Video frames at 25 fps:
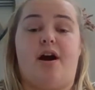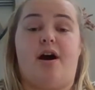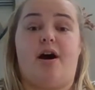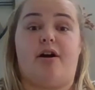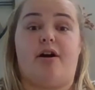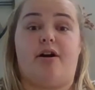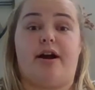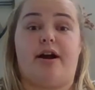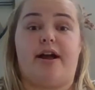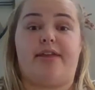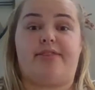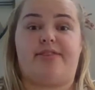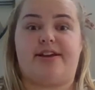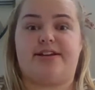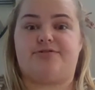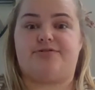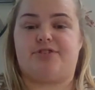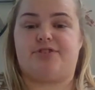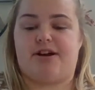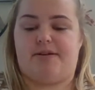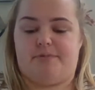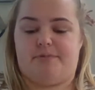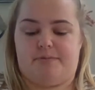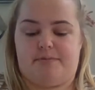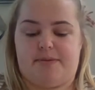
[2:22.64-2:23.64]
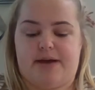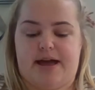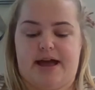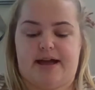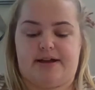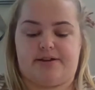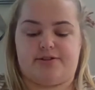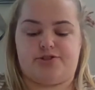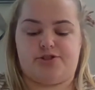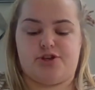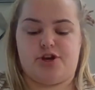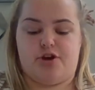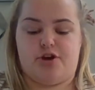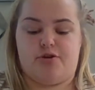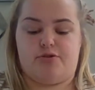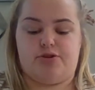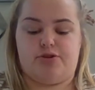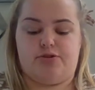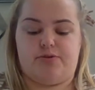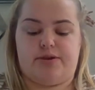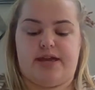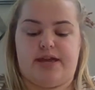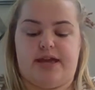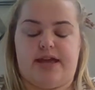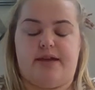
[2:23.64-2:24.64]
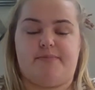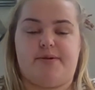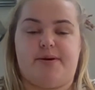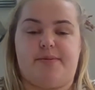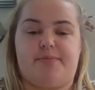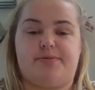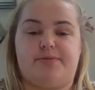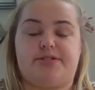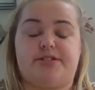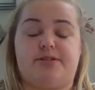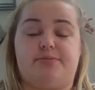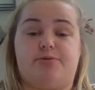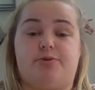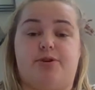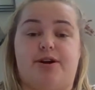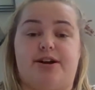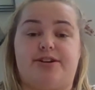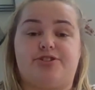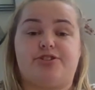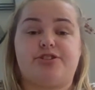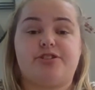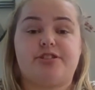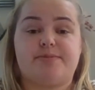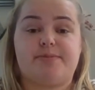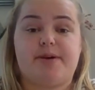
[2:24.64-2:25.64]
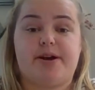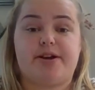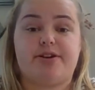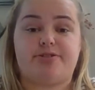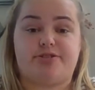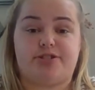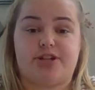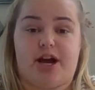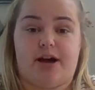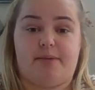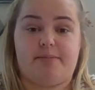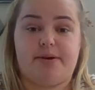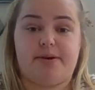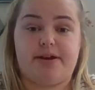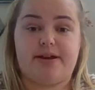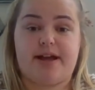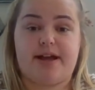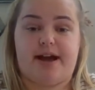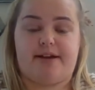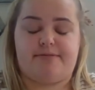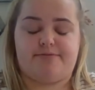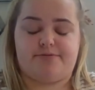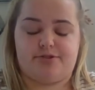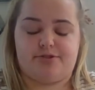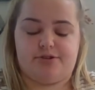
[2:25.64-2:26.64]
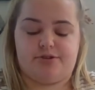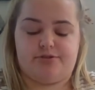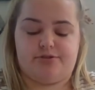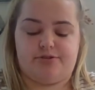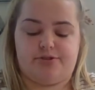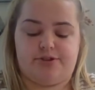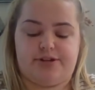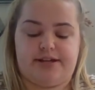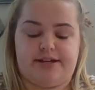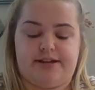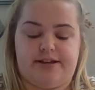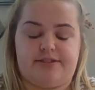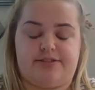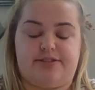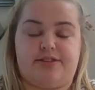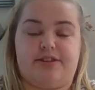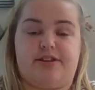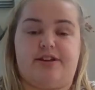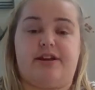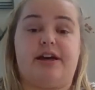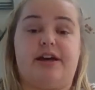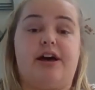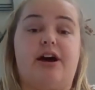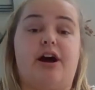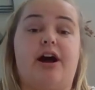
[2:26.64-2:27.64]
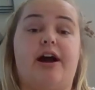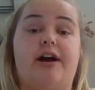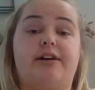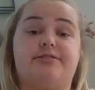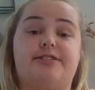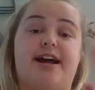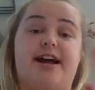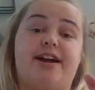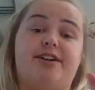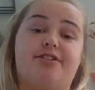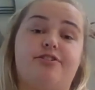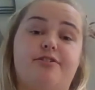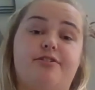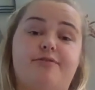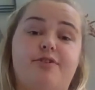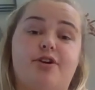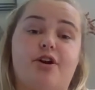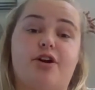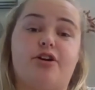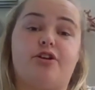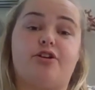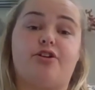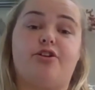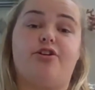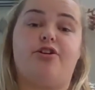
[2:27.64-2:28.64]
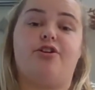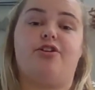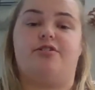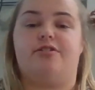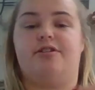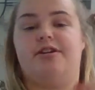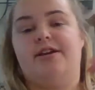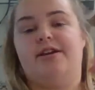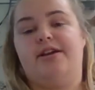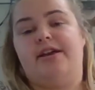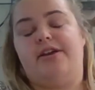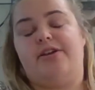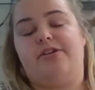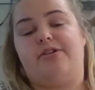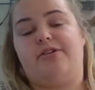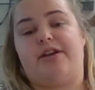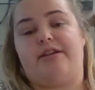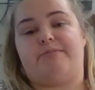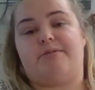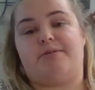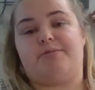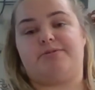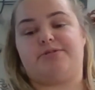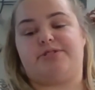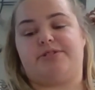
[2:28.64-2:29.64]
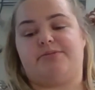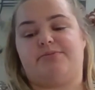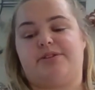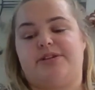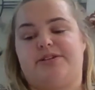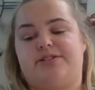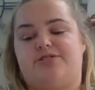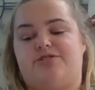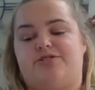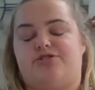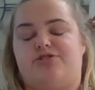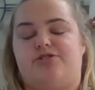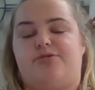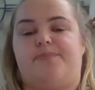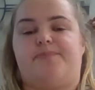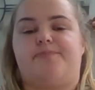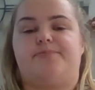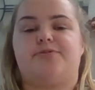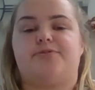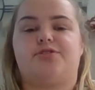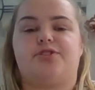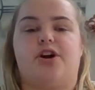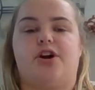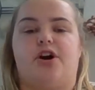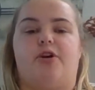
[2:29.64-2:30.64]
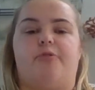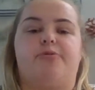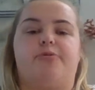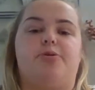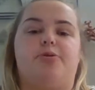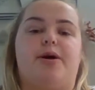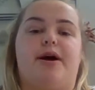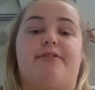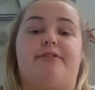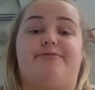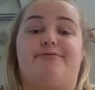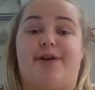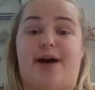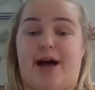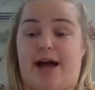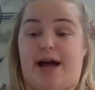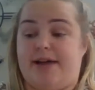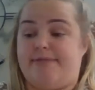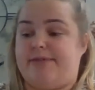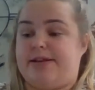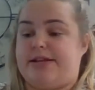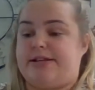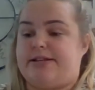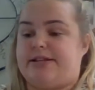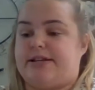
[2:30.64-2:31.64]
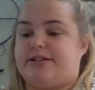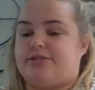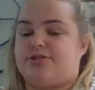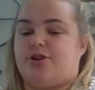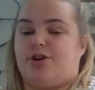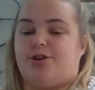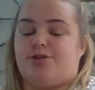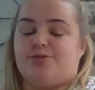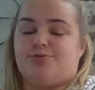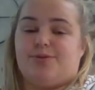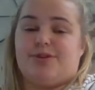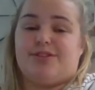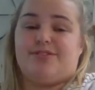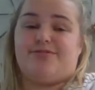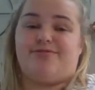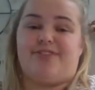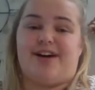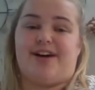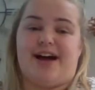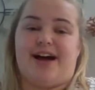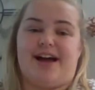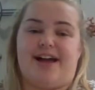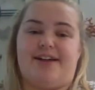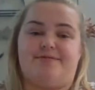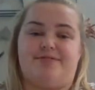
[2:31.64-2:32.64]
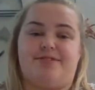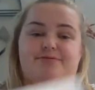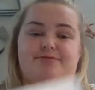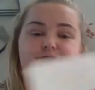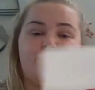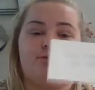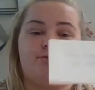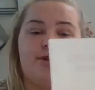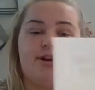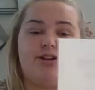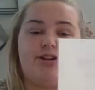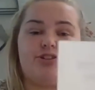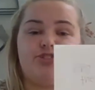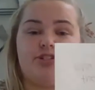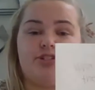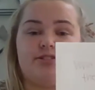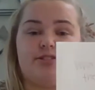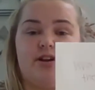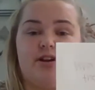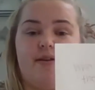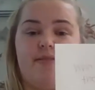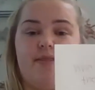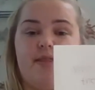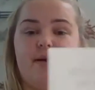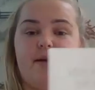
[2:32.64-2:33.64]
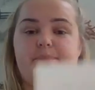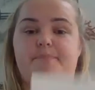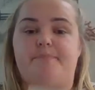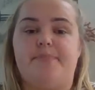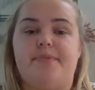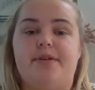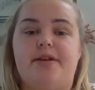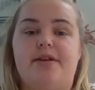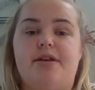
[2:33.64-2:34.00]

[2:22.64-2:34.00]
All right, thanks for coming back. So you came up with some questions about your topic after looking at the title of your article. You came up with some things to do. So you have 5 index cards with 5 different questions on them.